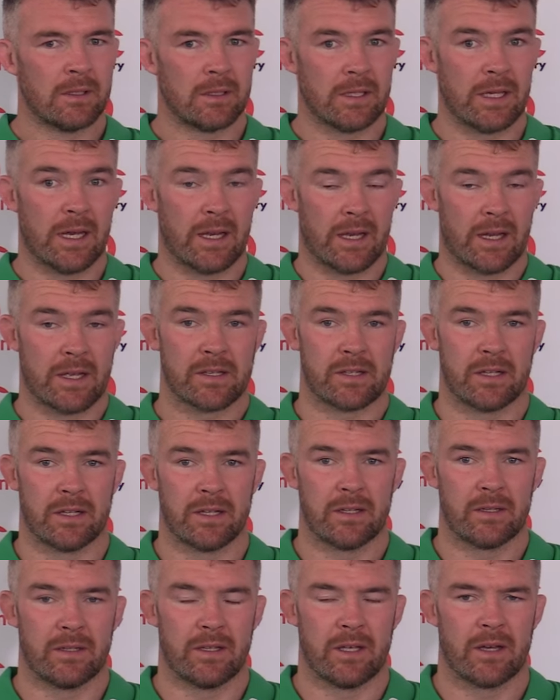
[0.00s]
Yeah, it has.
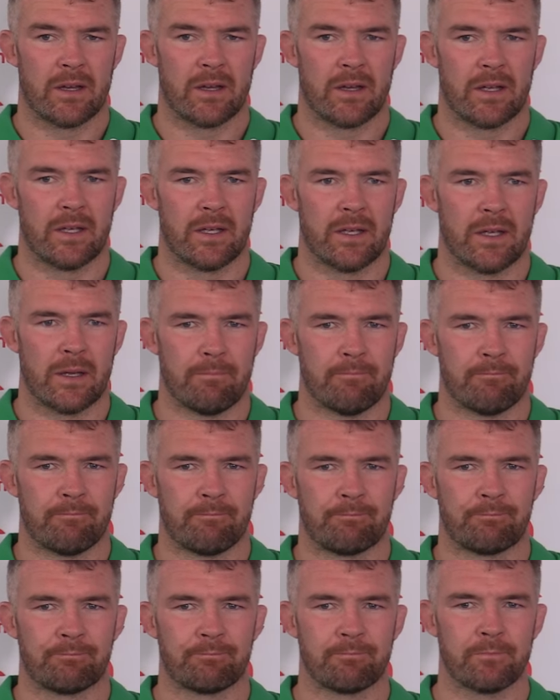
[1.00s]
Yeah.
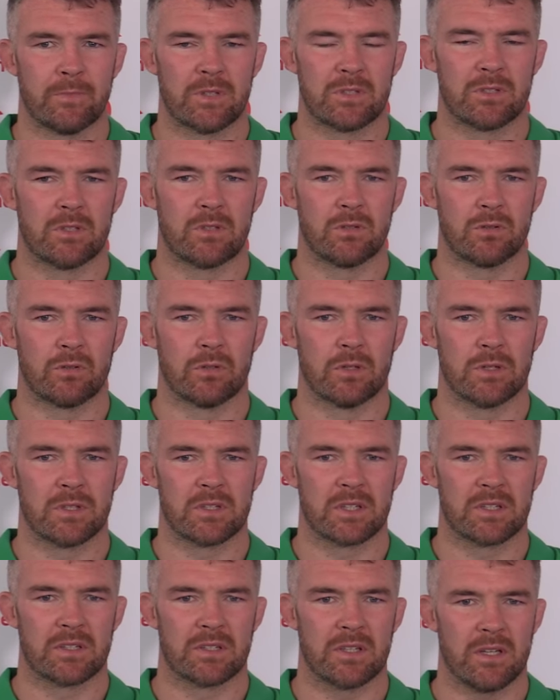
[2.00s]
Missed the tour in
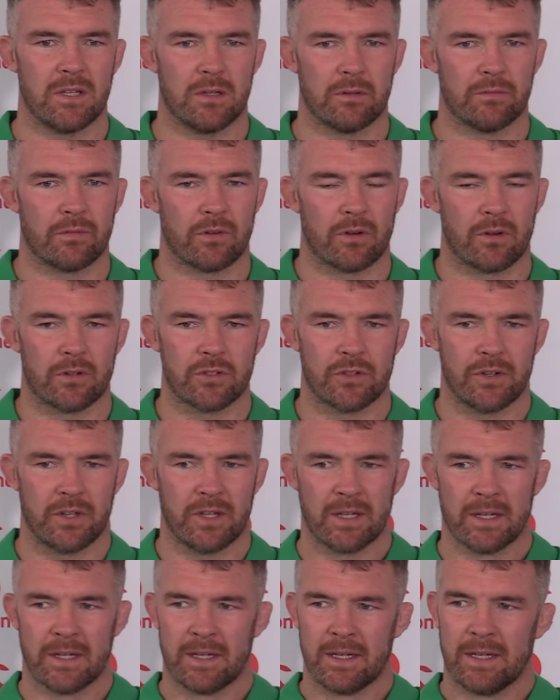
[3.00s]
16,
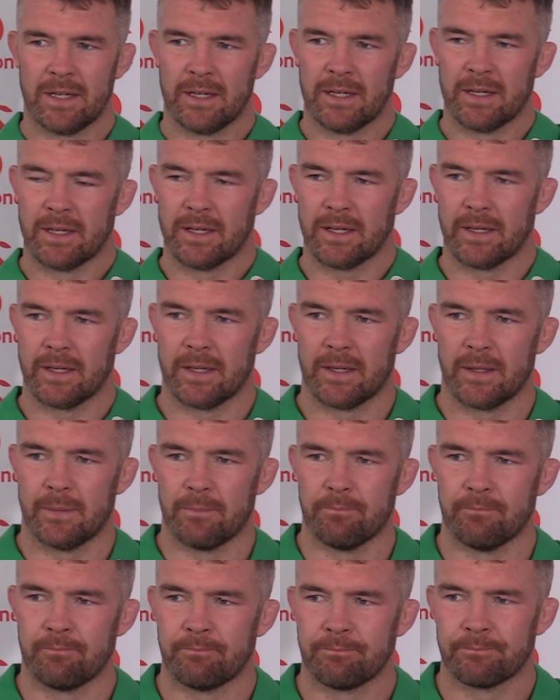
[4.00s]
unfortunately. I
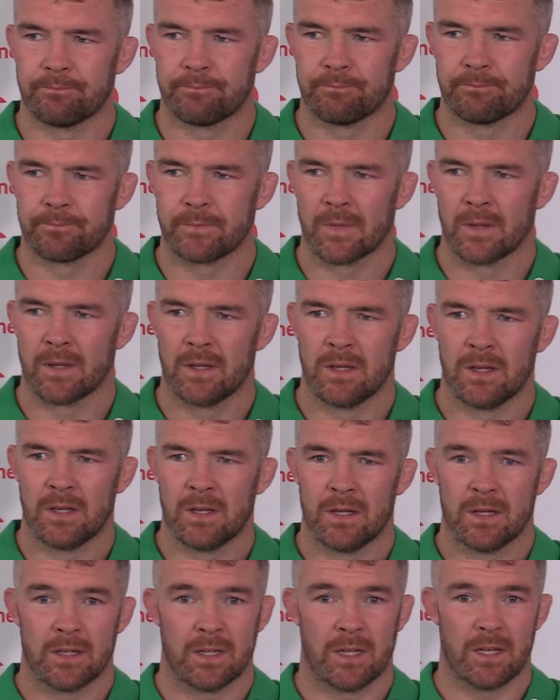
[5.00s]

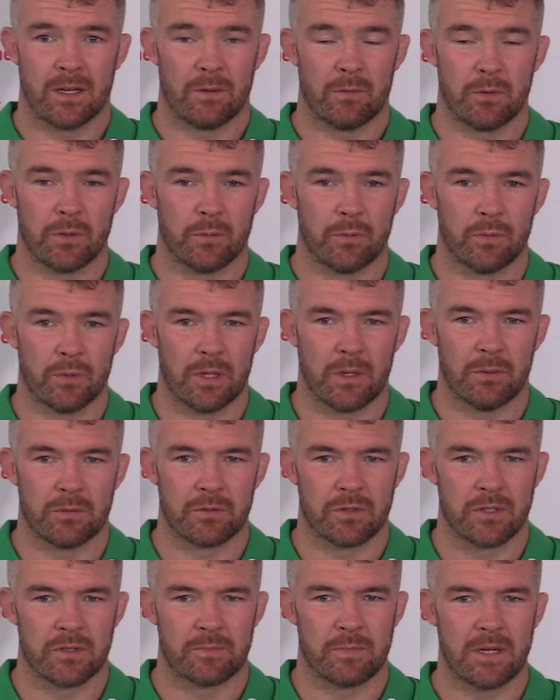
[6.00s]

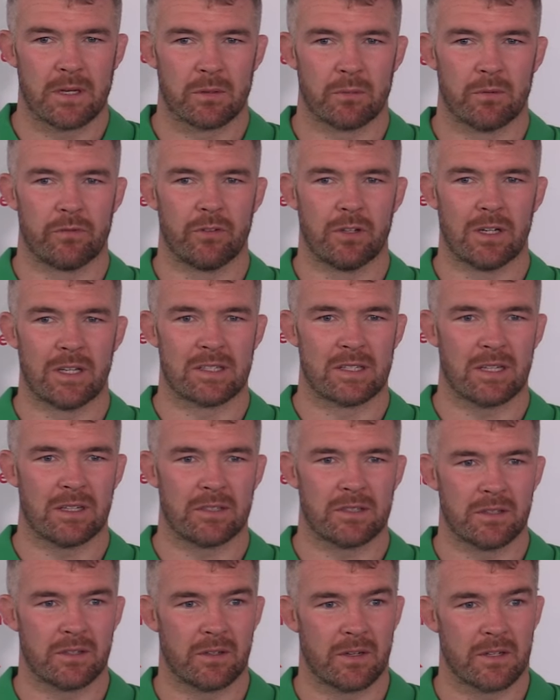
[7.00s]
was speaking with a few lads
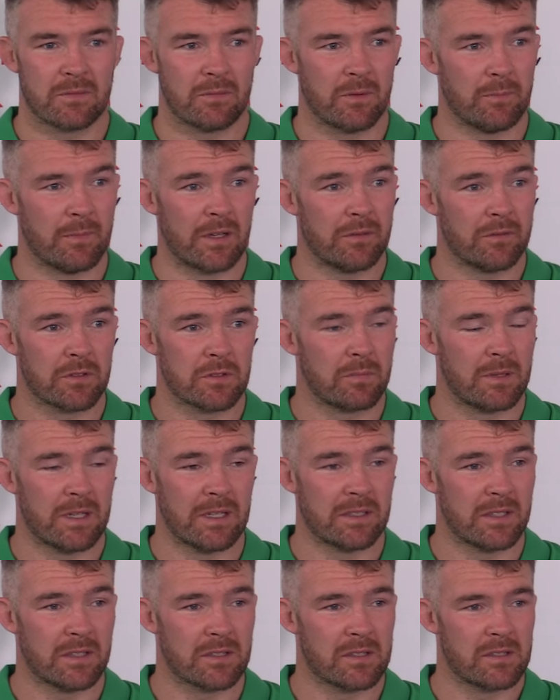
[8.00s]
last night. There hasn't been many of us play
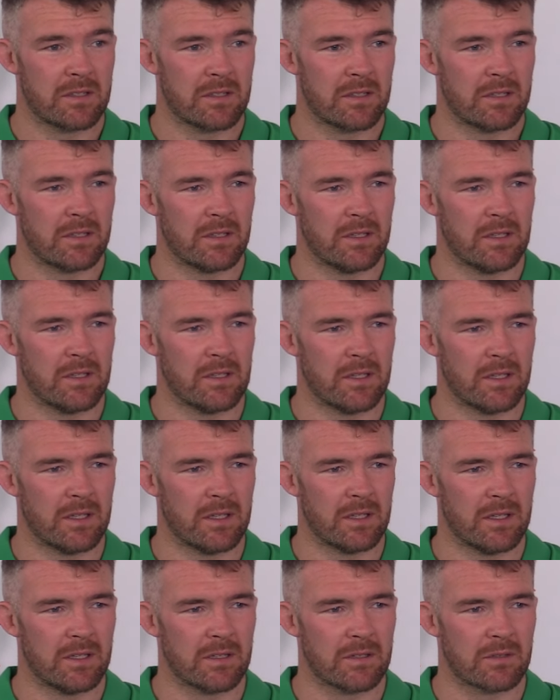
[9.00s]
a test in
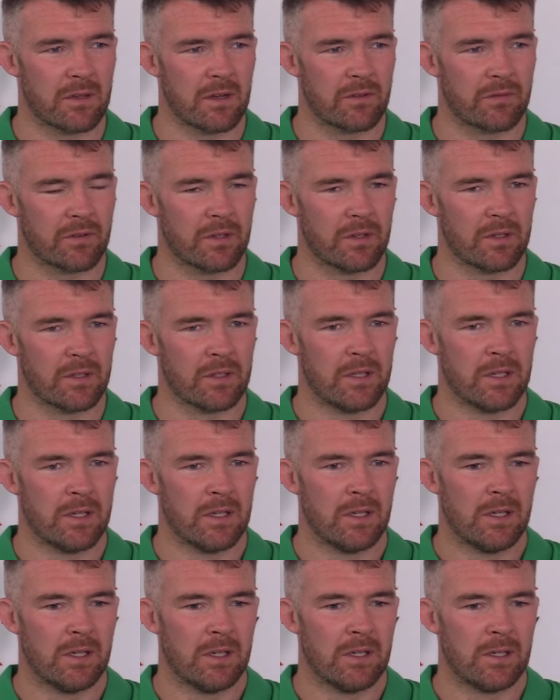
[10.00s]
South Africa.
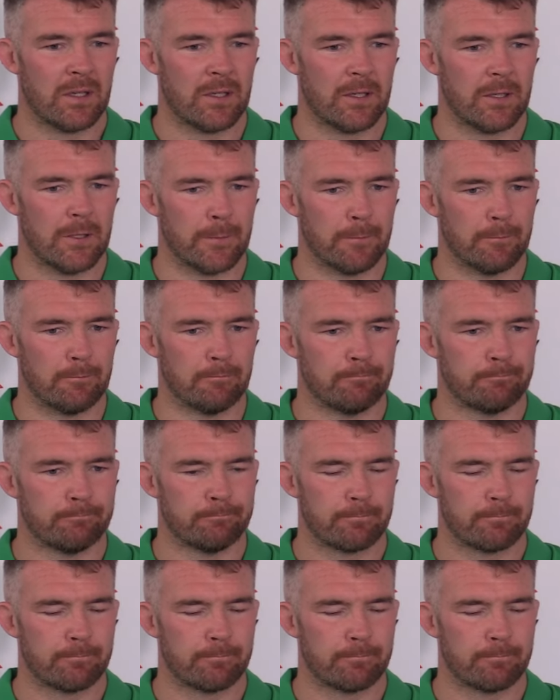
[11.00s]
And